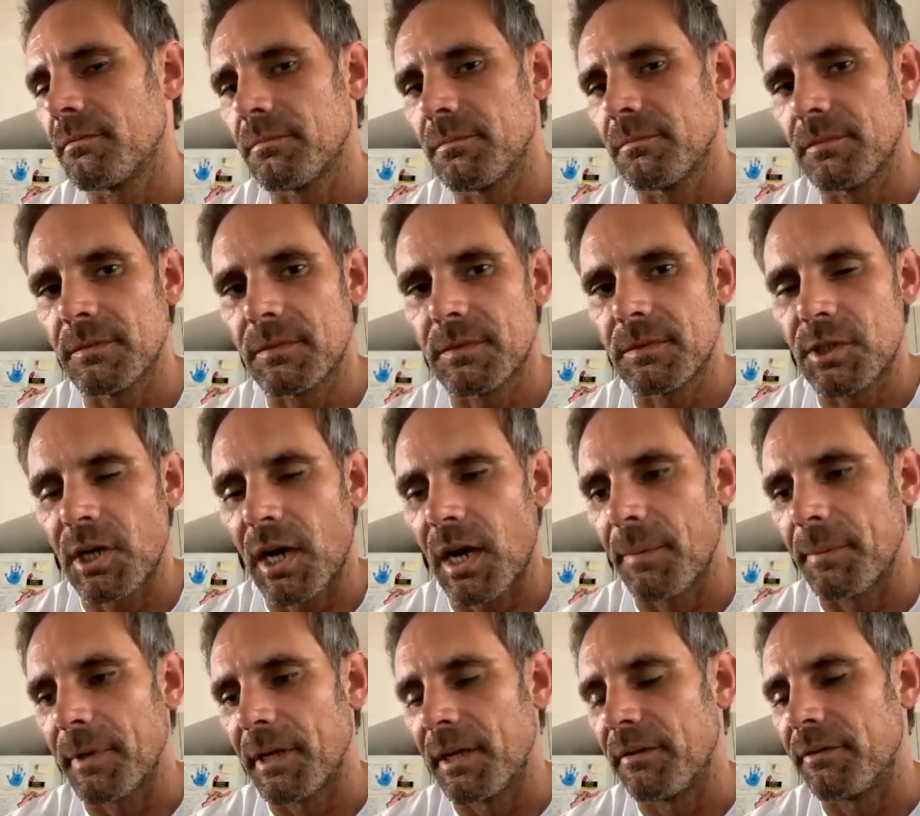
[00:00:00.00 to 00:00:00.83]

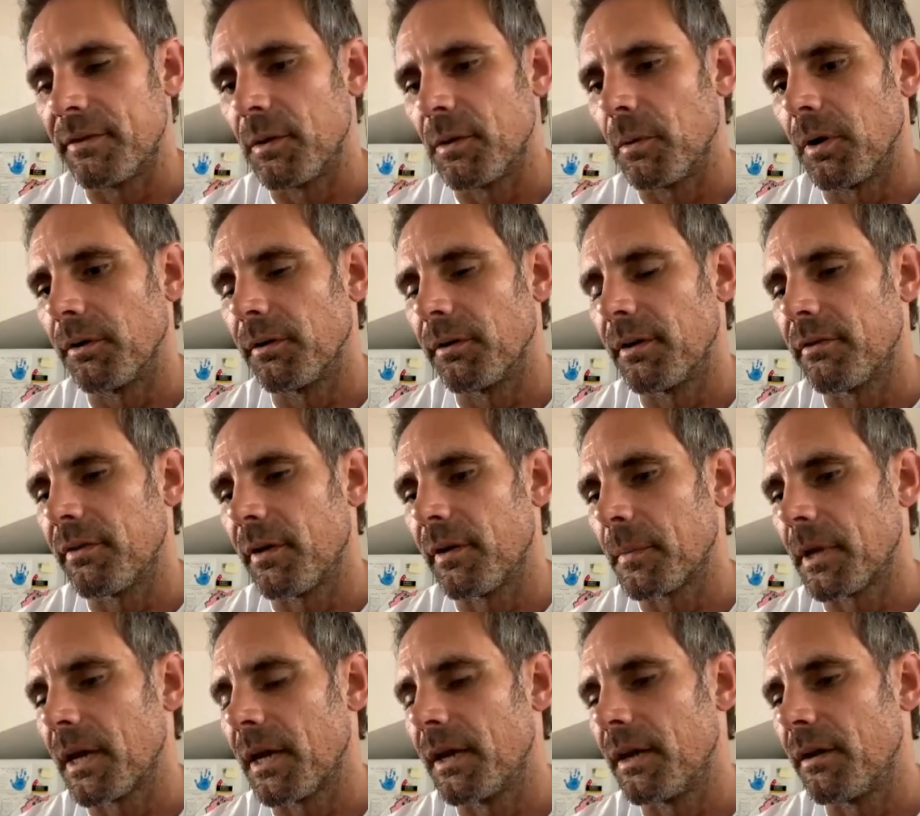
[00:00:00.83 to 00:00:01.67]
chime in if you want, if I'm
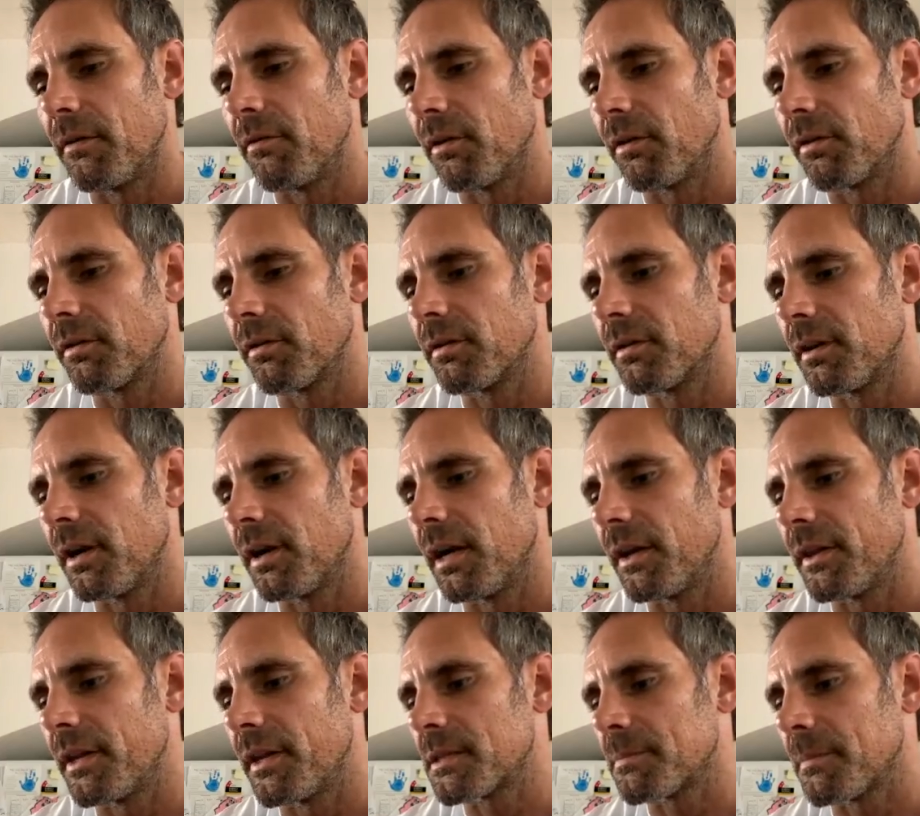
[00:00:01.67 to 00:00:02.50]
getting it wrong.
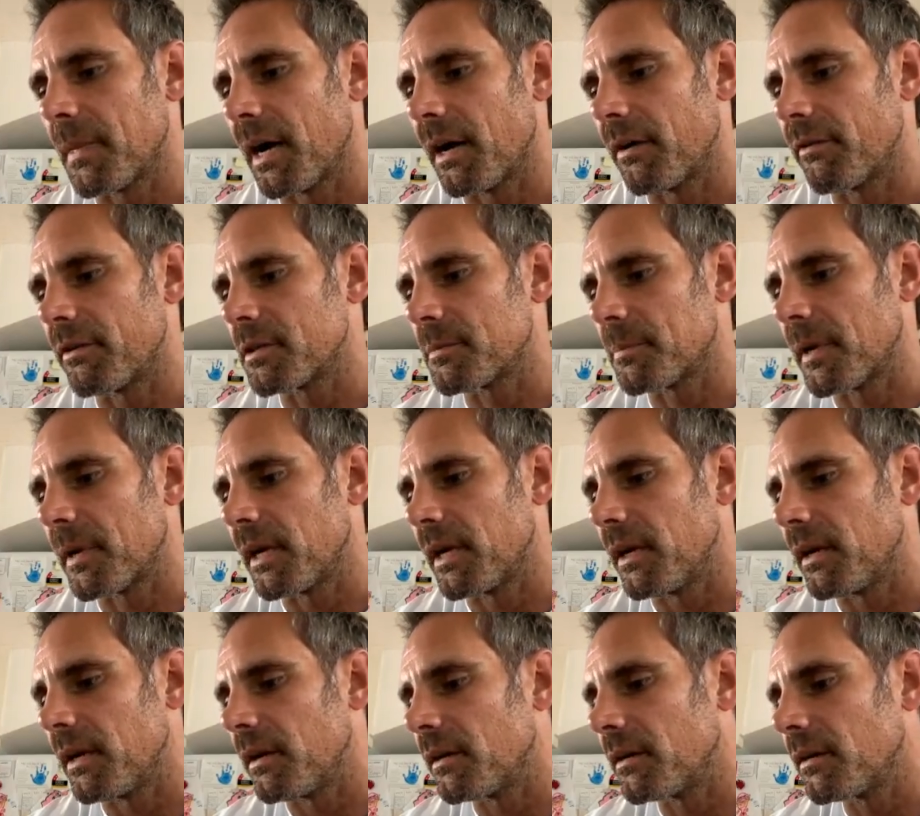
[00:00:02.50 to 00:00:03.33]
This matter has
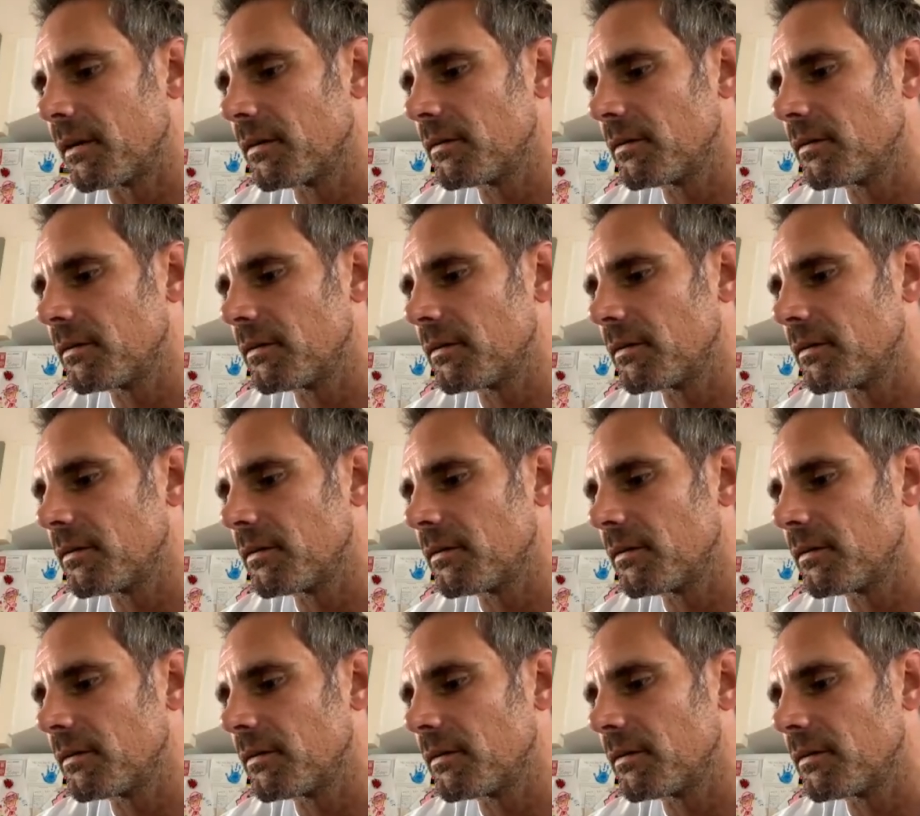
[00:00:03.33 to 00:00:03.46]
been,